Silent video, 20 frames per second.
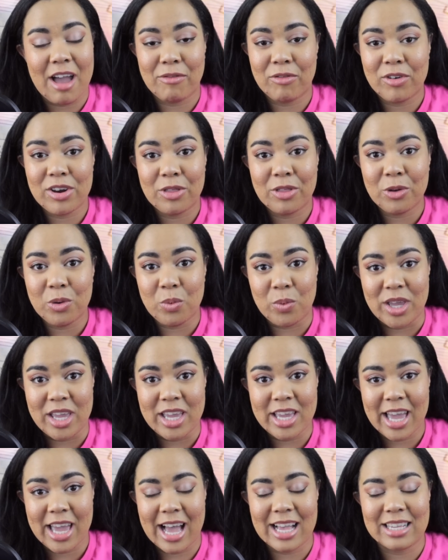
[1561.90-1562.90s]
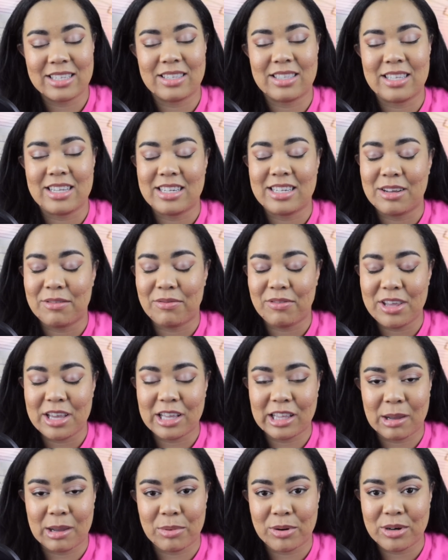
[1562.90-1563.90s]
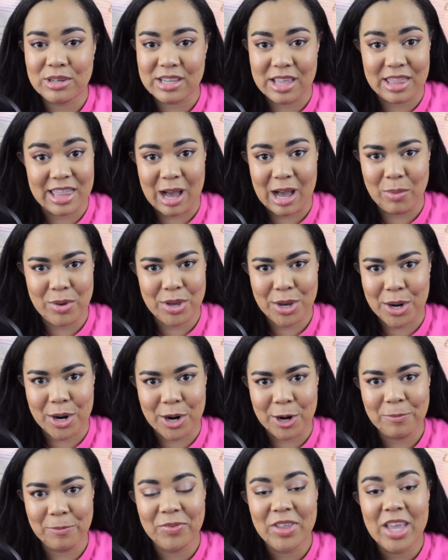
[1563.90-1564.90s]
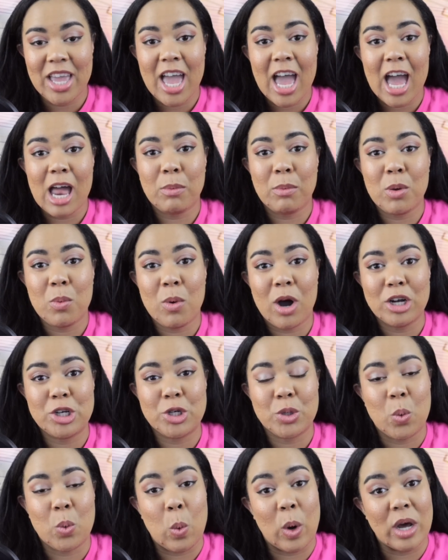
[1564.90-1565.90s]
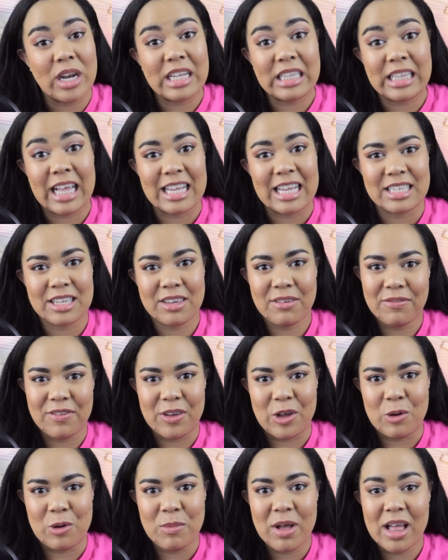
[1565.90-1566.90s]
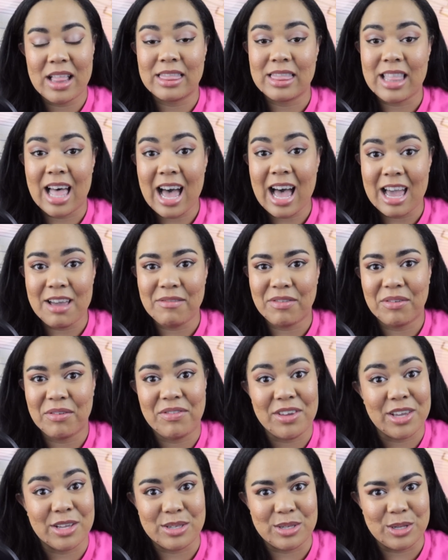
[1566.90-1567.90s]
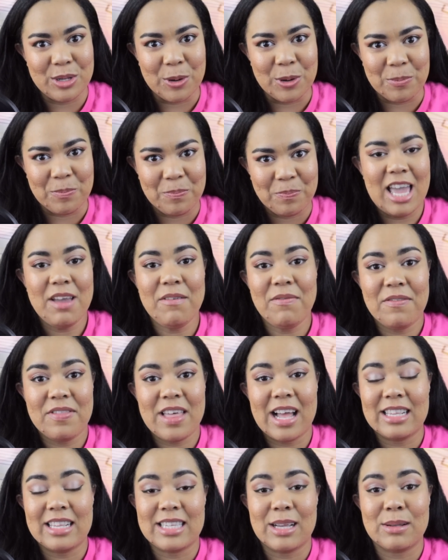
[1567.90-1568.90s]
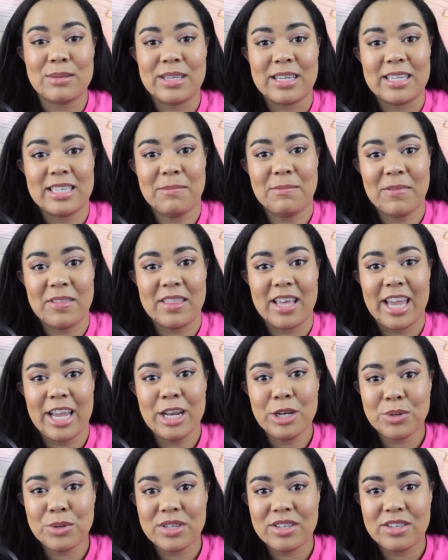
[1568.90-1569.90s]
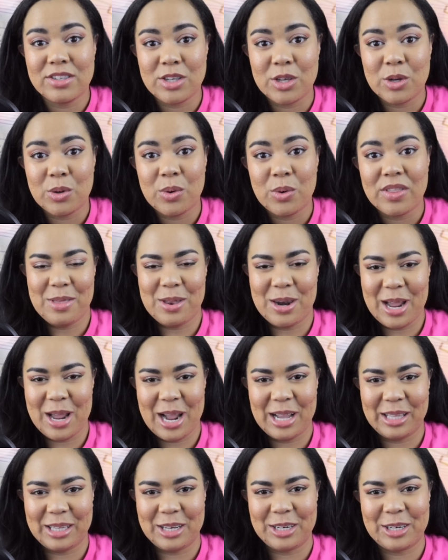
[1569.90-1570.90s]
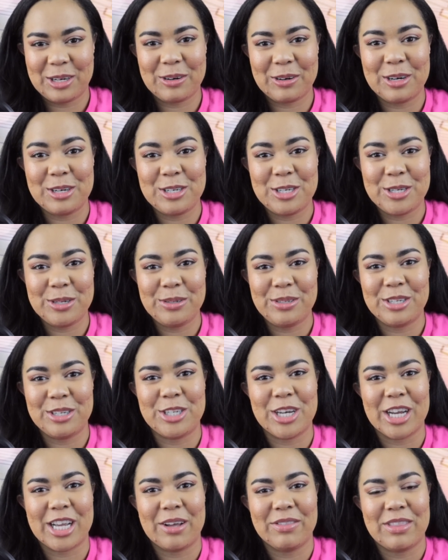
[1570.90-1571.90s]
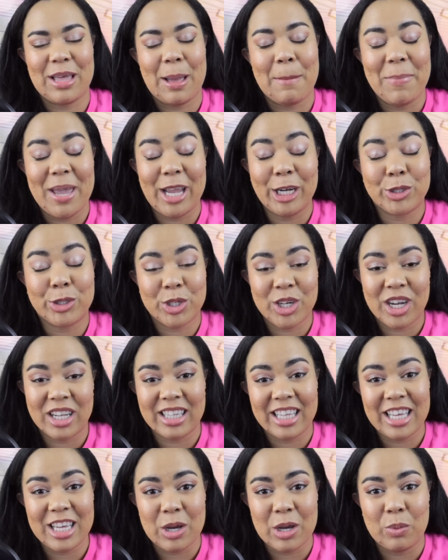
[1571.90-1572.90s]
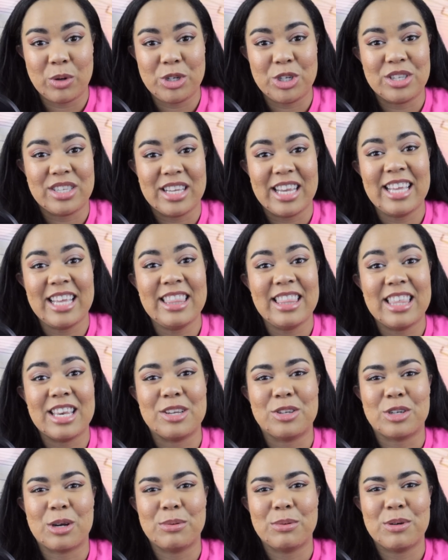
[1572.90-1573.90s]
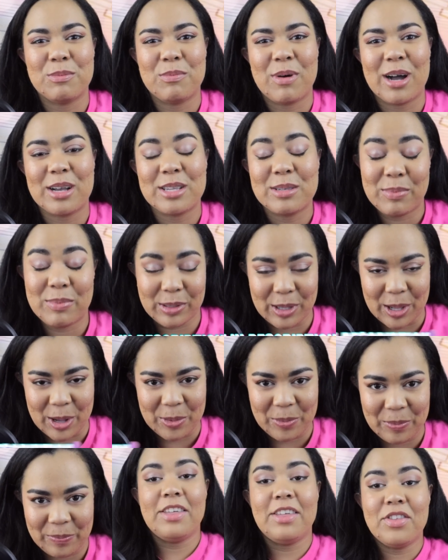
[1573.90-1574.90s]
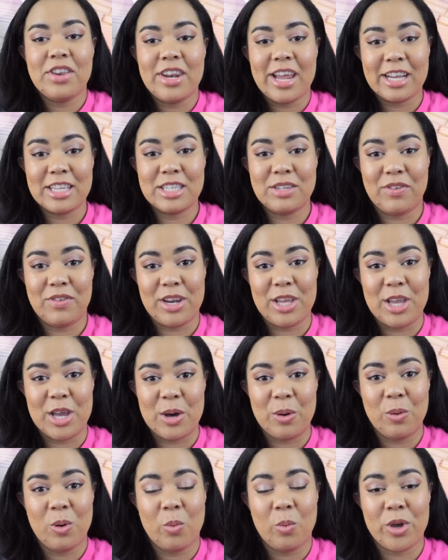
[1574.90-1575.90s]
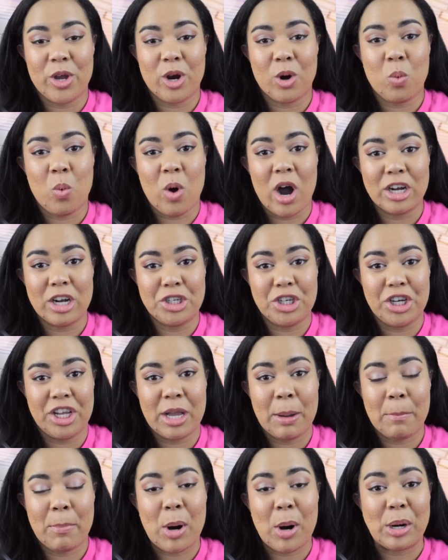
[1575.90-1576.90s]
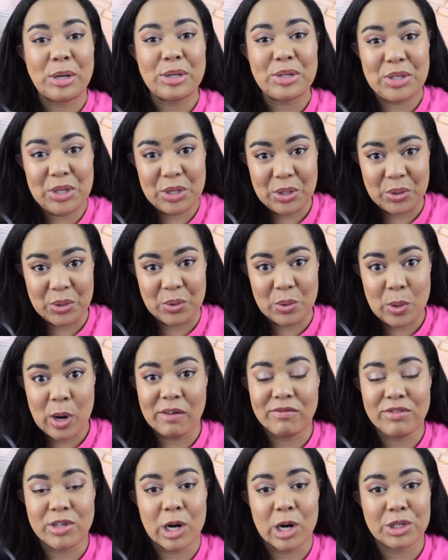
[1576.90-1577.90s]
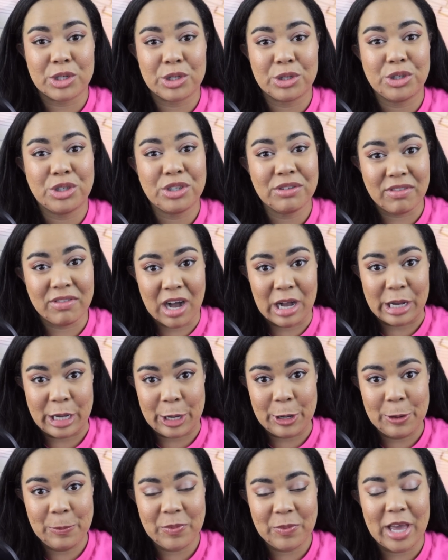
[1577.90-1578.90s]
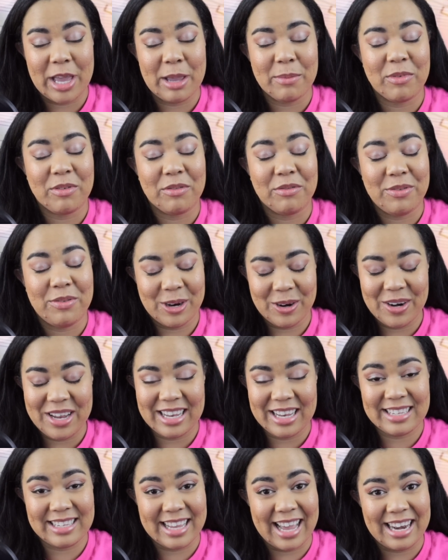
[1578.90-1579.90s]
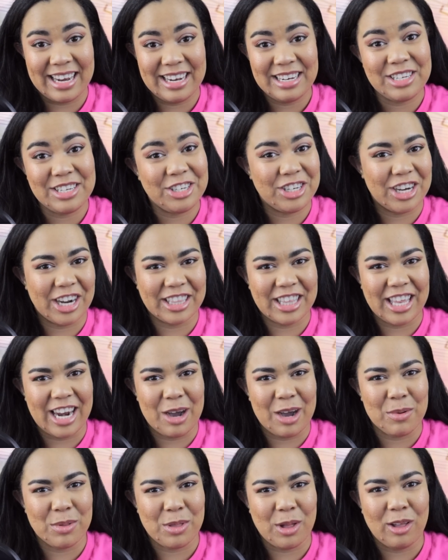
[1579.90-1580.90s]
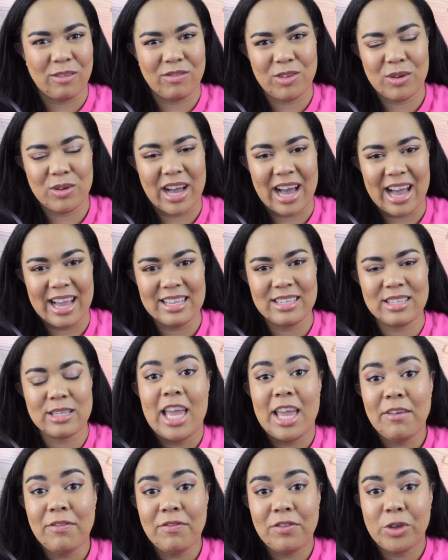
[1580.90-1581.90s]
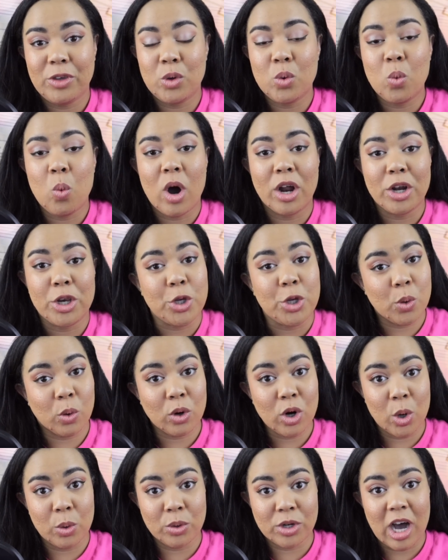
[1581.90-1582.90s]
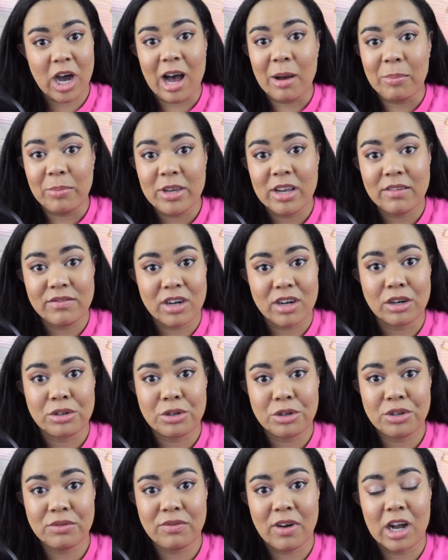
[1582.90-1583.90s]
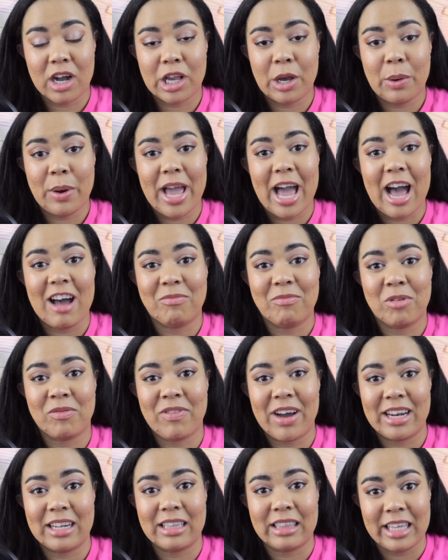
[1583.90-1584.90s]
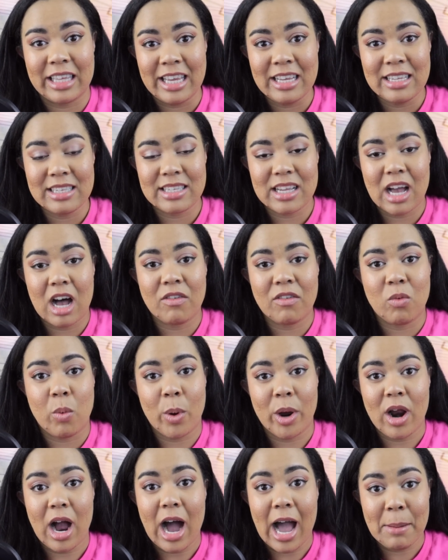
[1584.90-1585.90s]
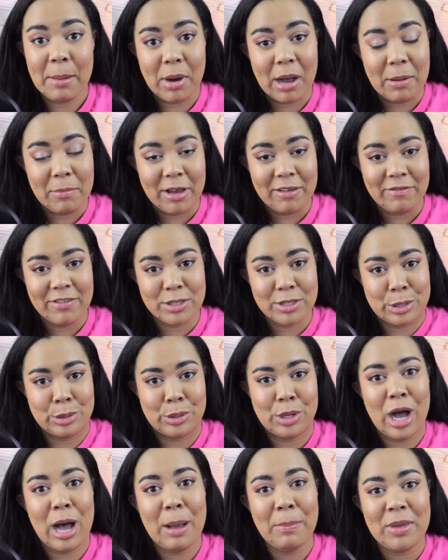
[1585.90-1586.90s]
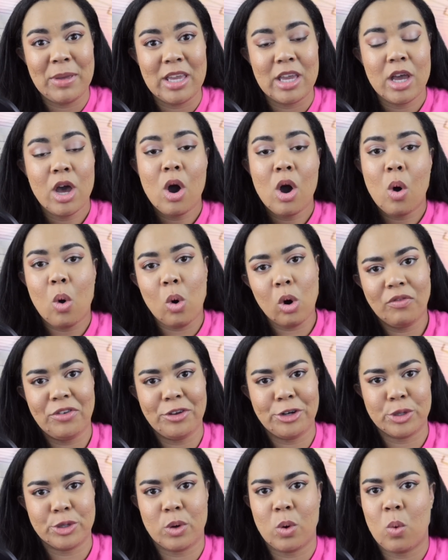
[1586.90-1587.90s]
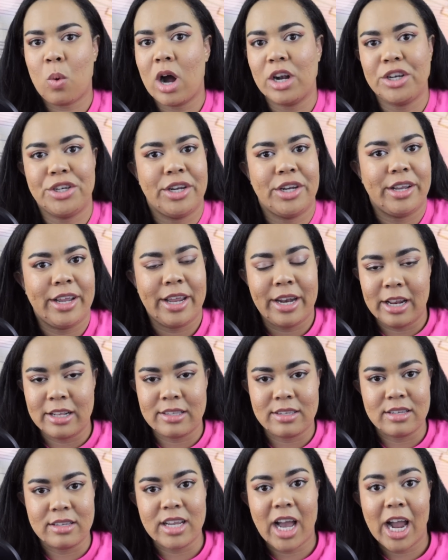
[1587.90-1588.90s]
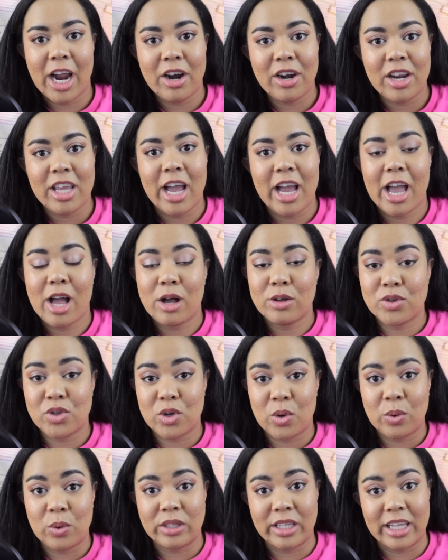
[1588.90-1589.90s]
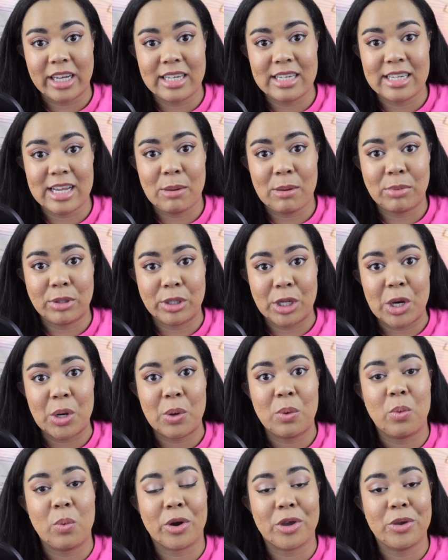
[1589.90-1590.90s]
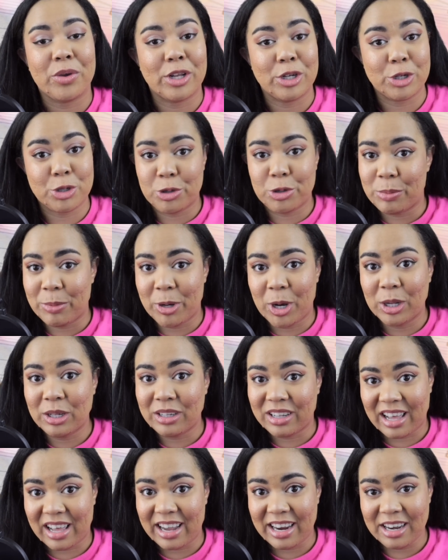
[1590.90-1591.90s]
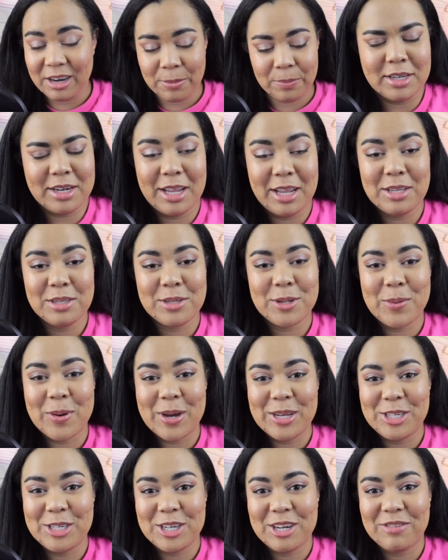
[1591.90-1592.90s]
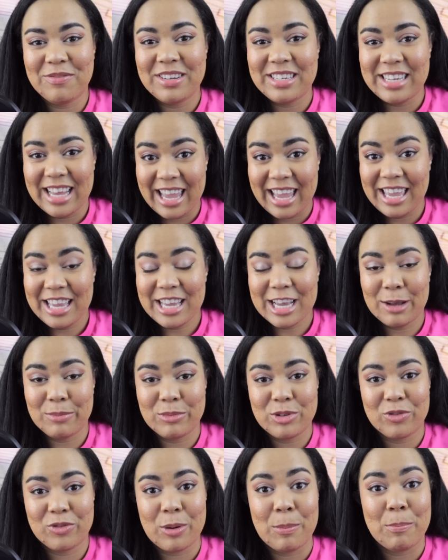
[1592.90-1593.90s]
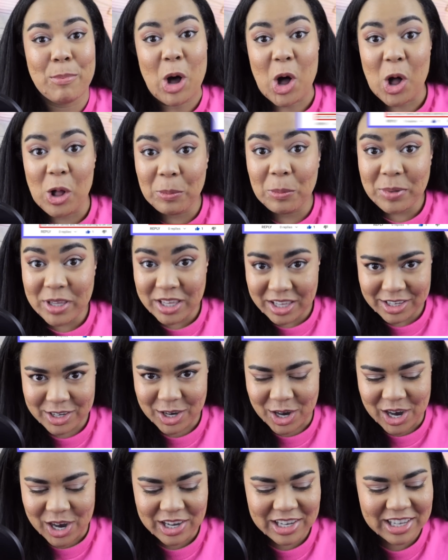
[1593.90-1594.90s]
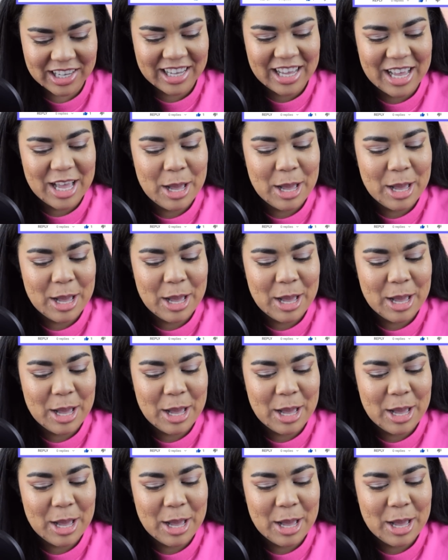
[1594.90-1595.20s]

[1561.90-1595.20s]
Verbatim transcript: every other week as the Tiffany Clubbers that we are, and we watch one classic film live via Zoom. If that sounds like something that interests you, then I highly encourage you to check out that Patreon link, which is in the description box below. In the next video, we are watching part two of Dr. Zhivago. I am very excited to check that out chat with all of you guys. If you want your own copy of Dr. Zhivago, I have provided links of where I bought my physical copy, or if you just want to watch it in its entirety, I also linked down below where you can stream it online. Today's question of the day comes from Paul Peacock.